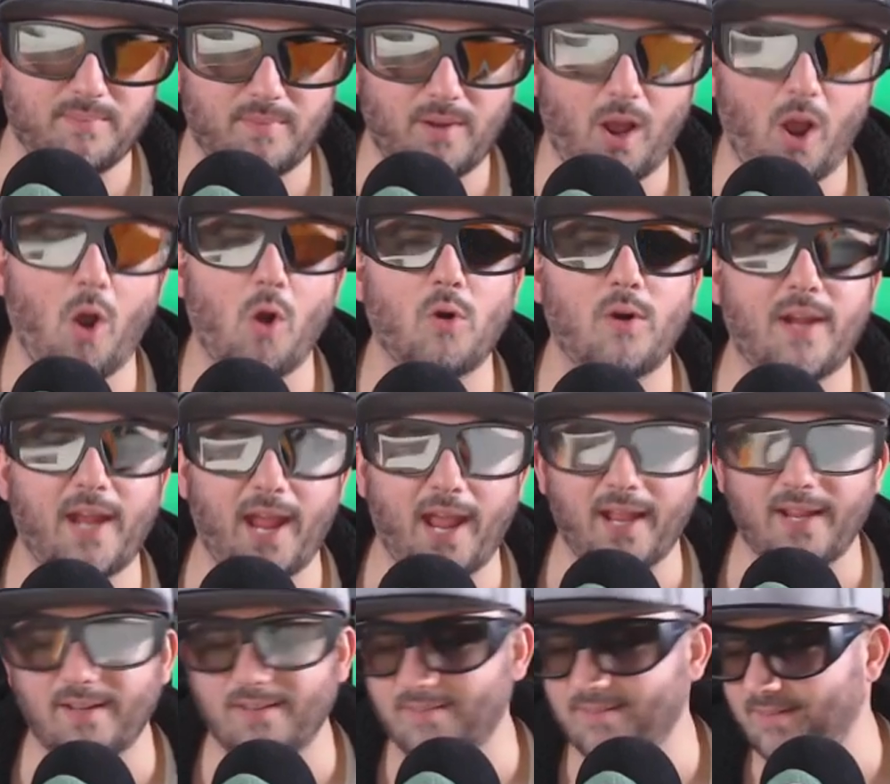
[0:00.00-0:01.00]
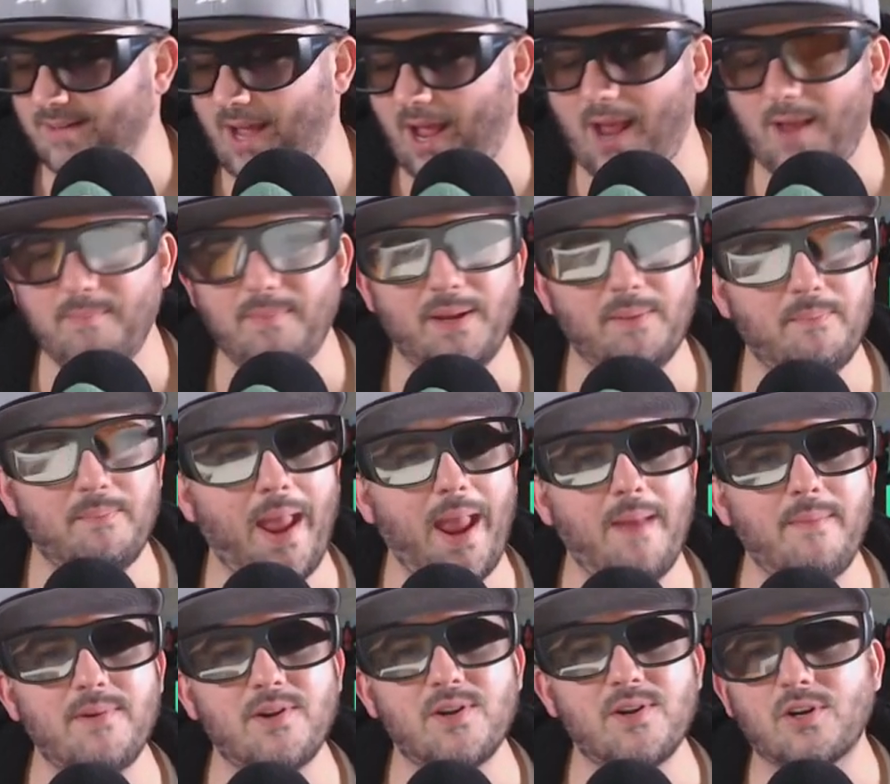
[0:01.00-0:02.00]
Okay, I mean
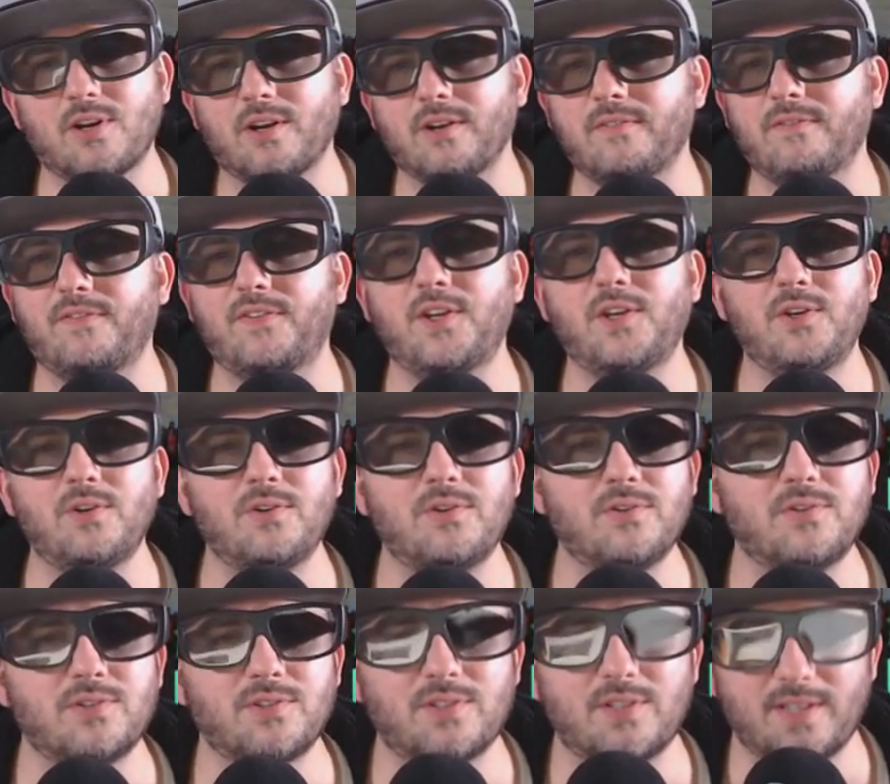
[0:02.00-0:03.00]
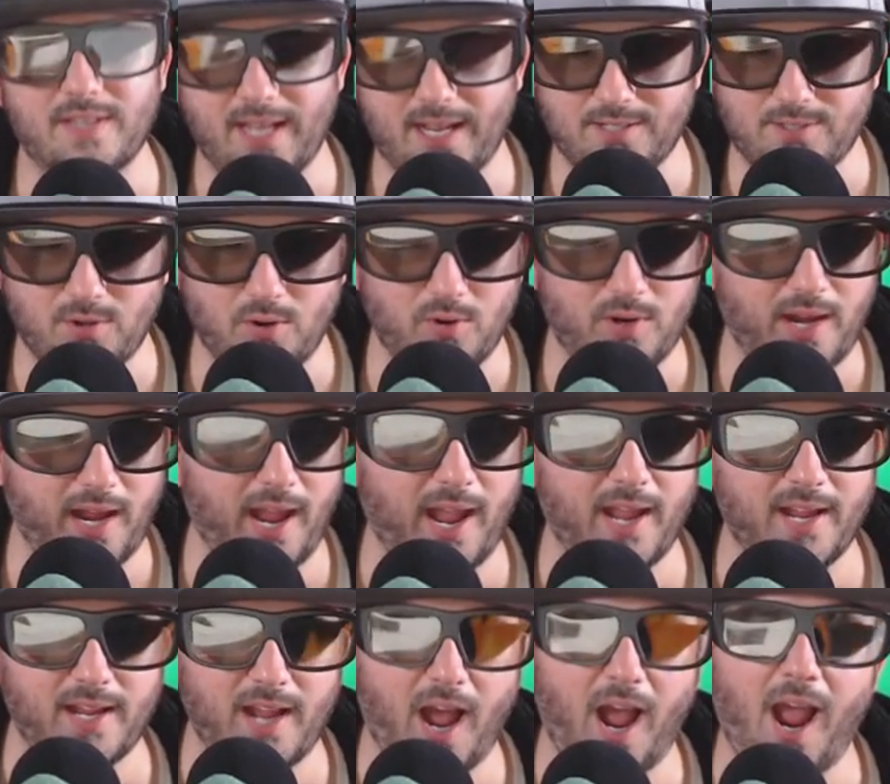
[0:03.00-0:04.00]
maybe you're confused. That's
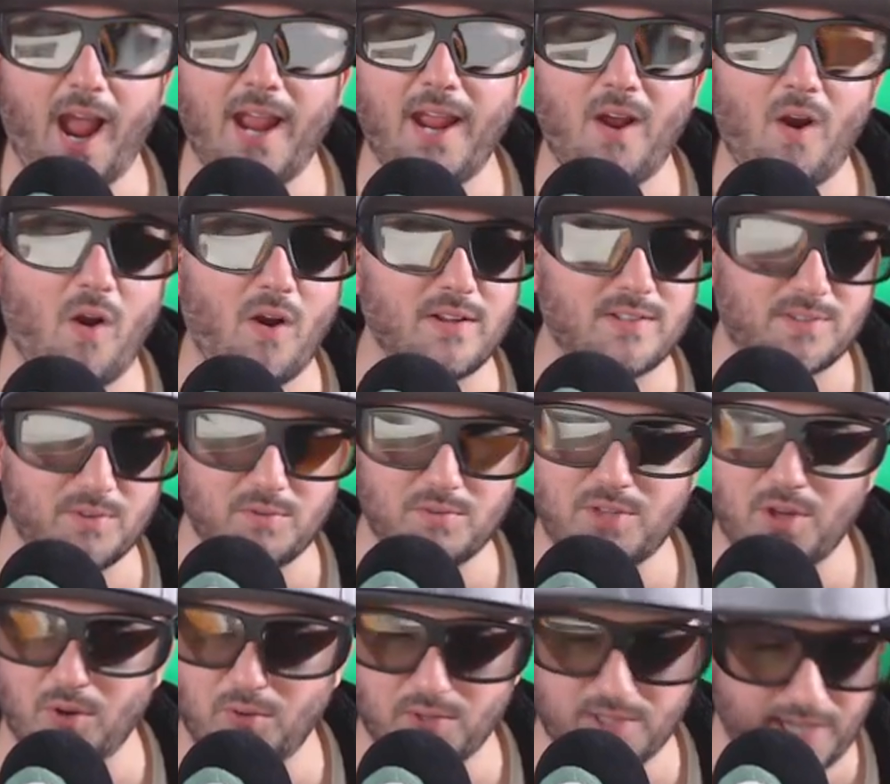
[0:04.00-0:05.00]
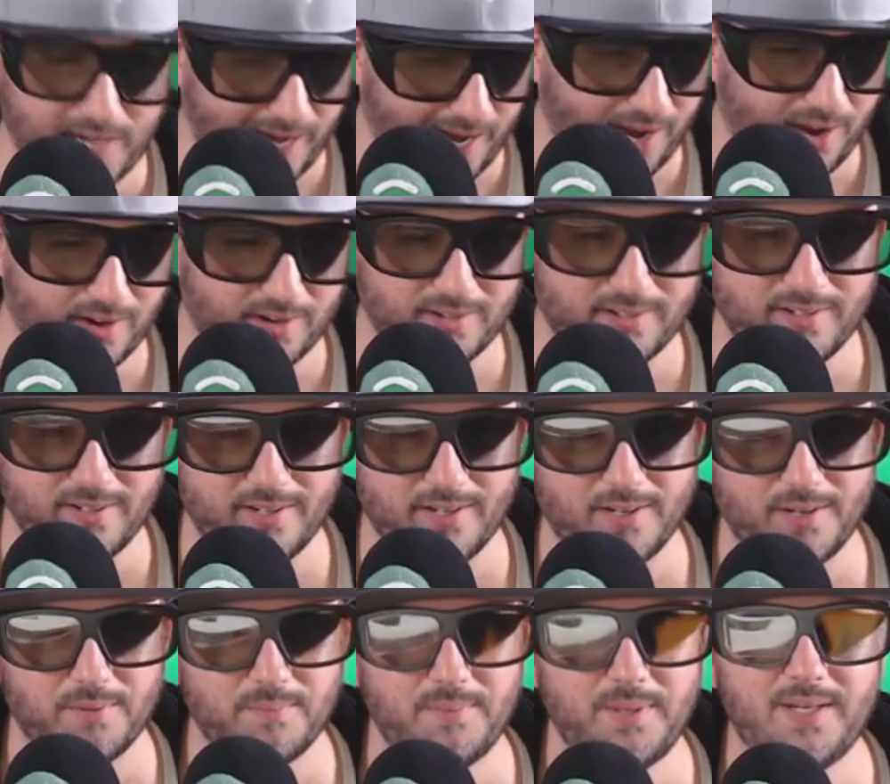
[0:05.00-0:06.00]
okay. I also don't care
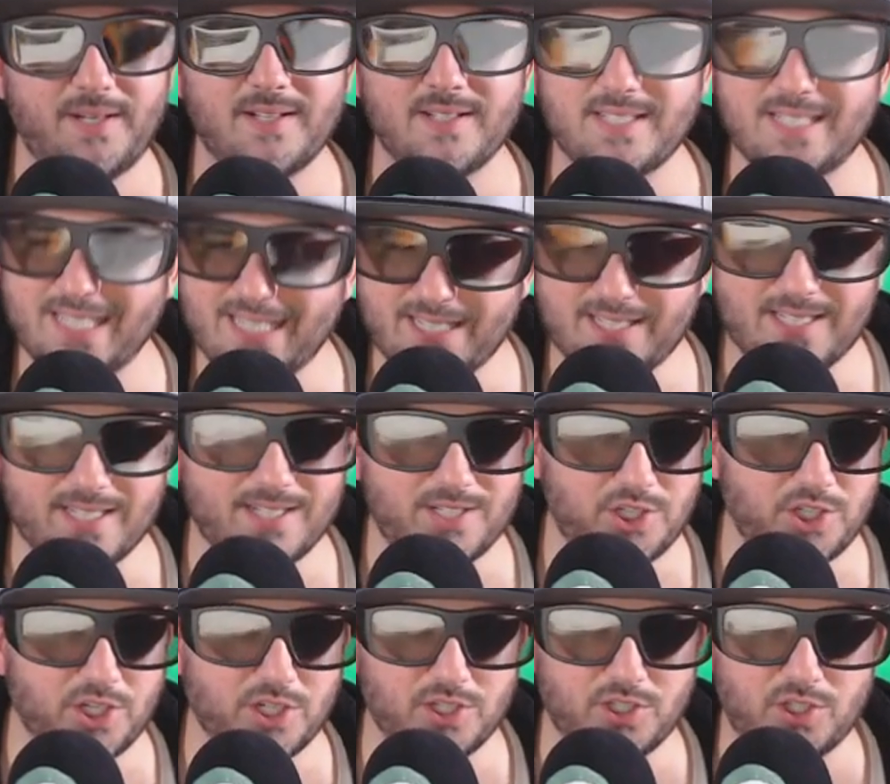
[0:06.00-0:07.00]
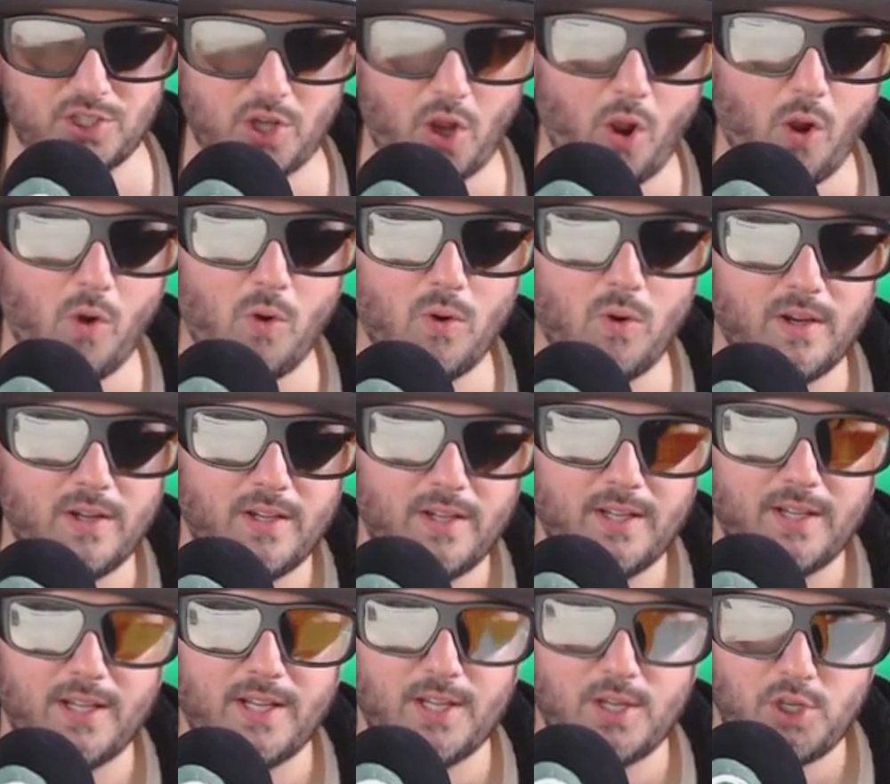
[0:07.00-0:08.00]
because this is just so
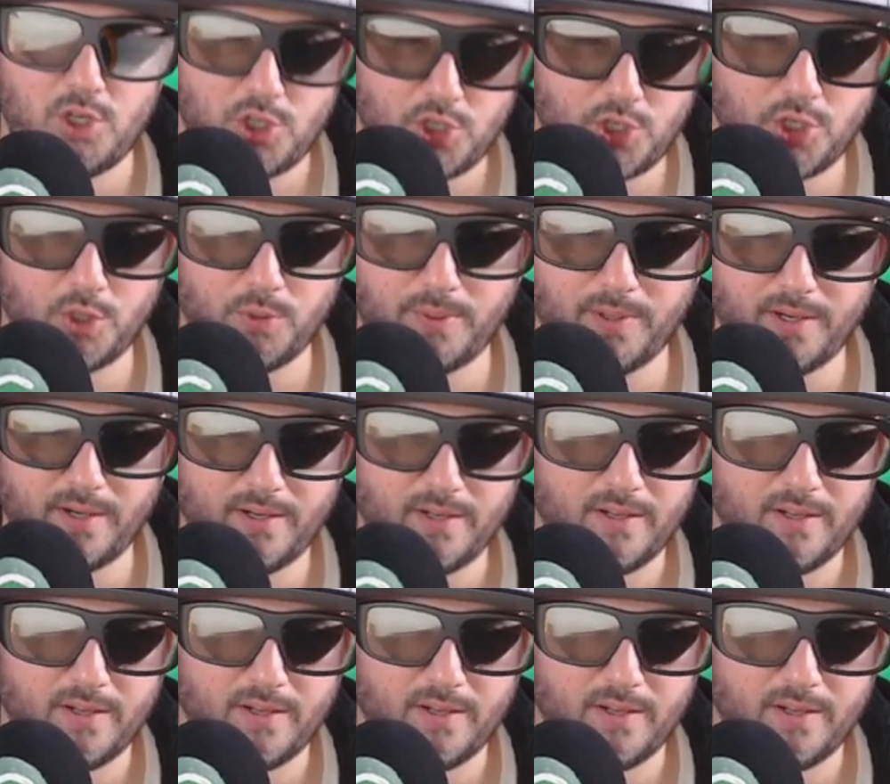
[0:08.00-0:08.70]
stupid.